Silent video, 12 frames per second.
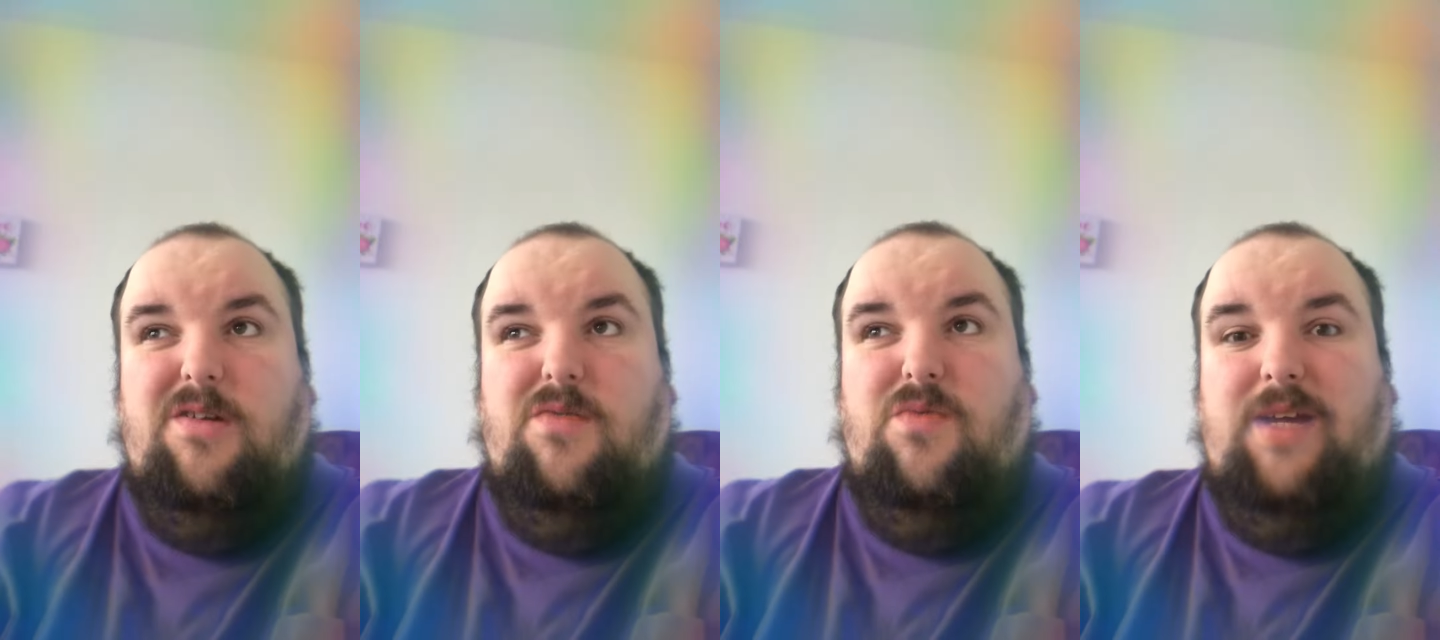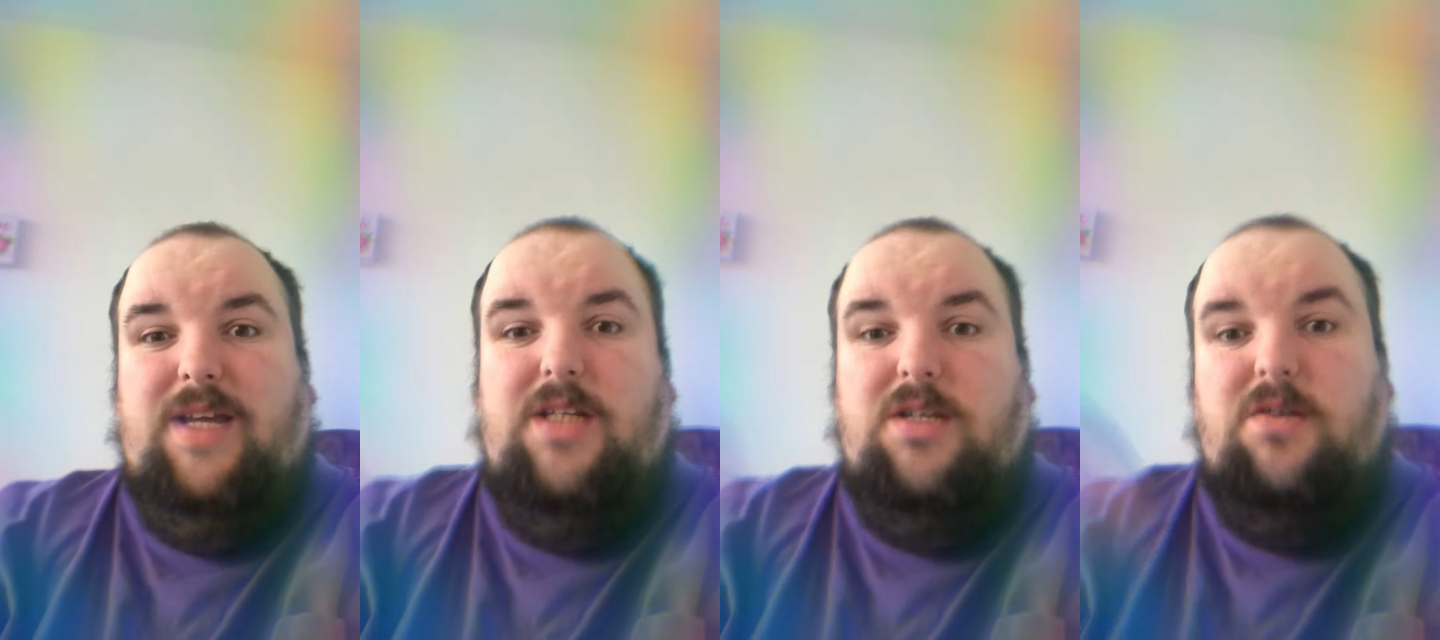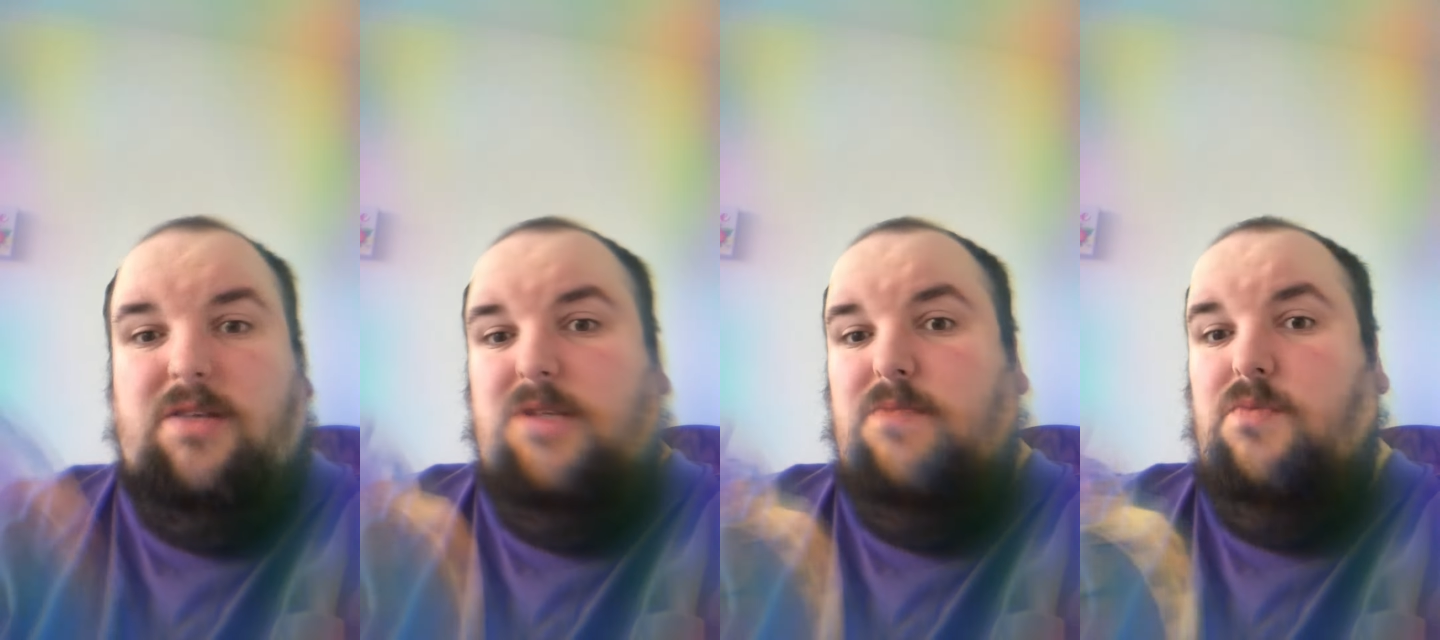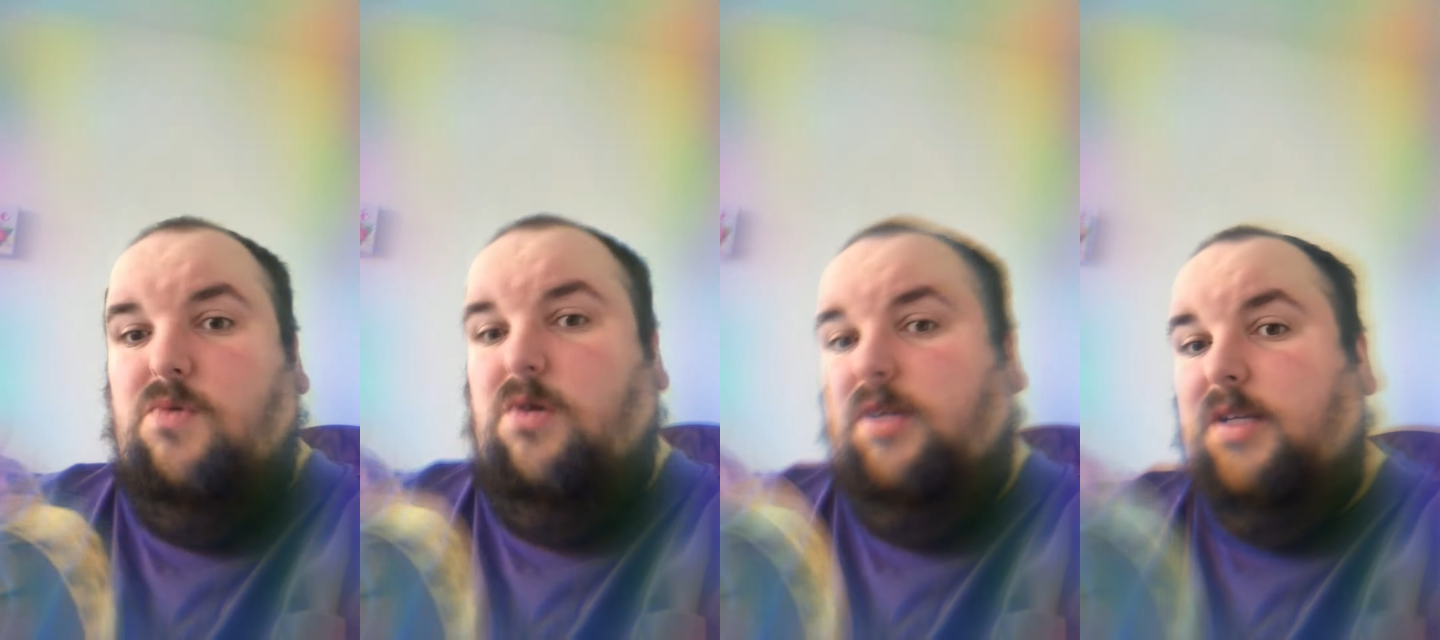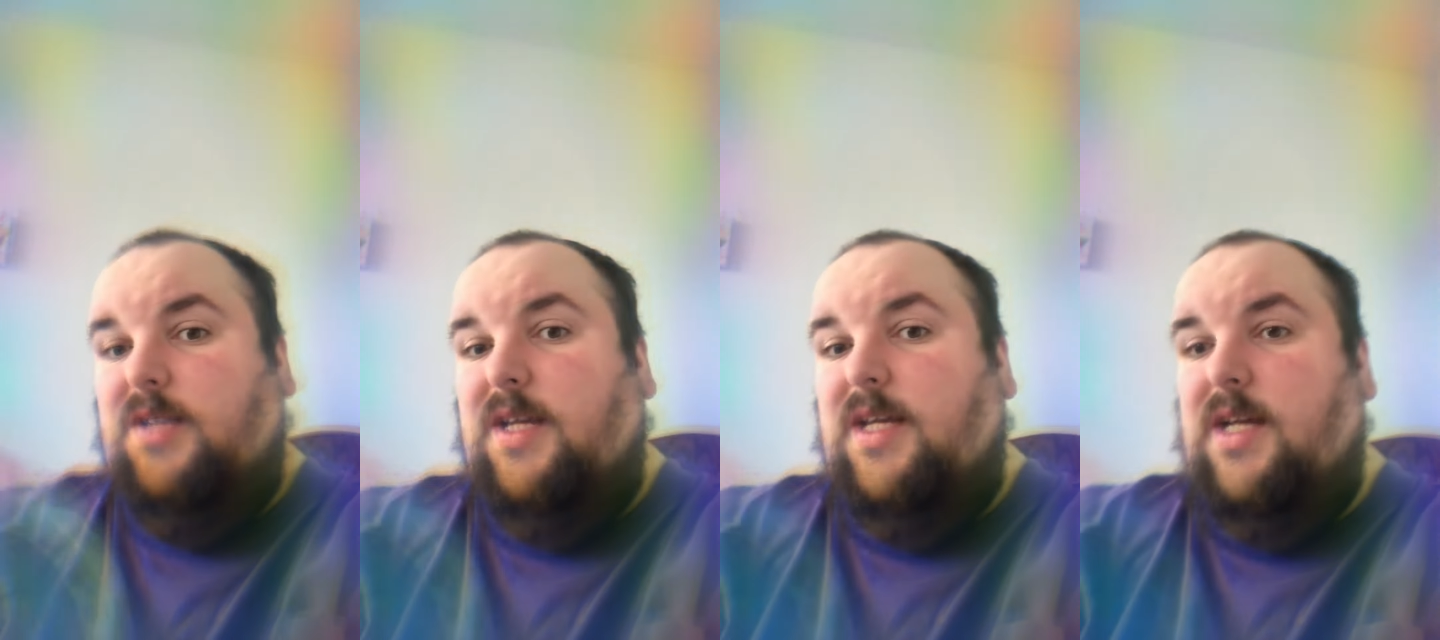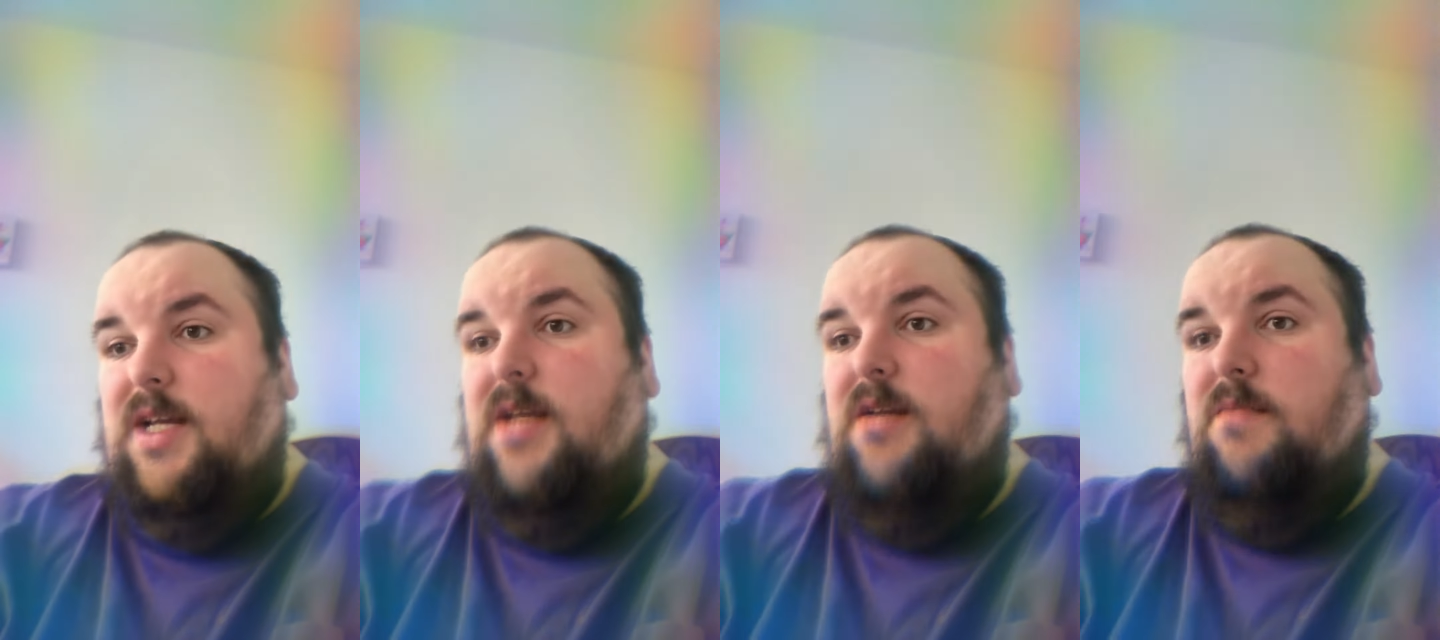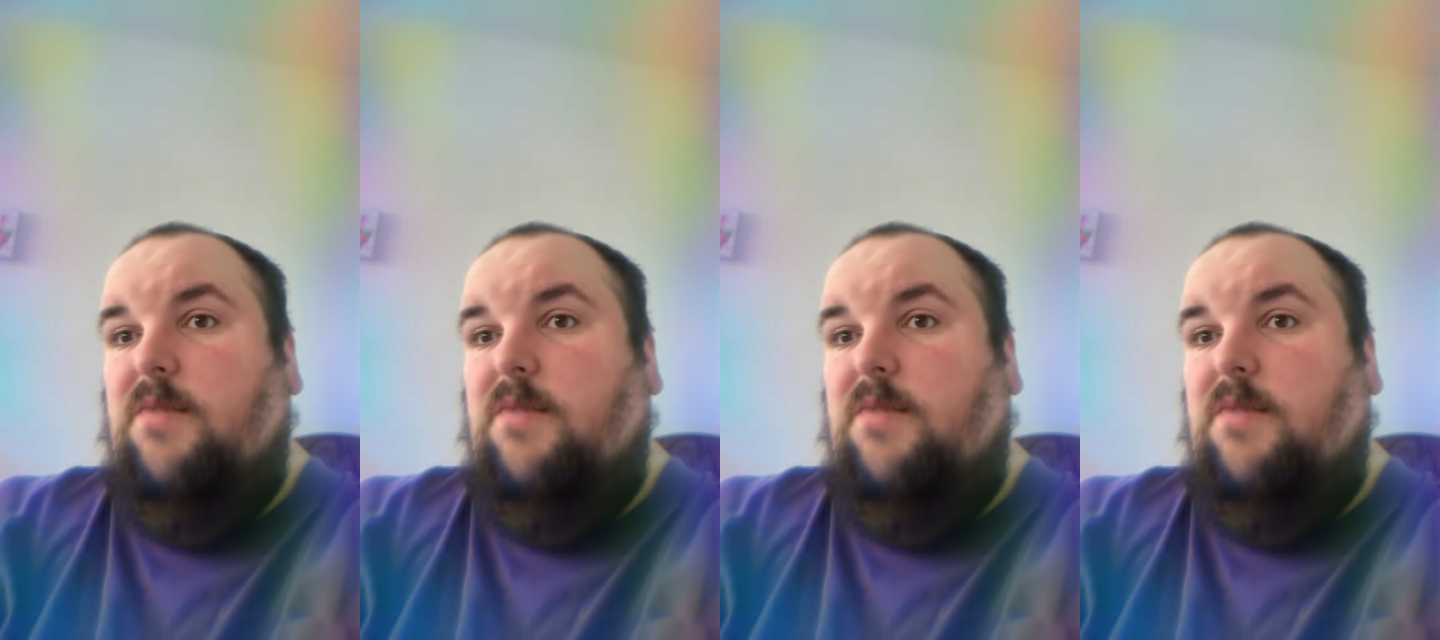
wait until this morning to get it,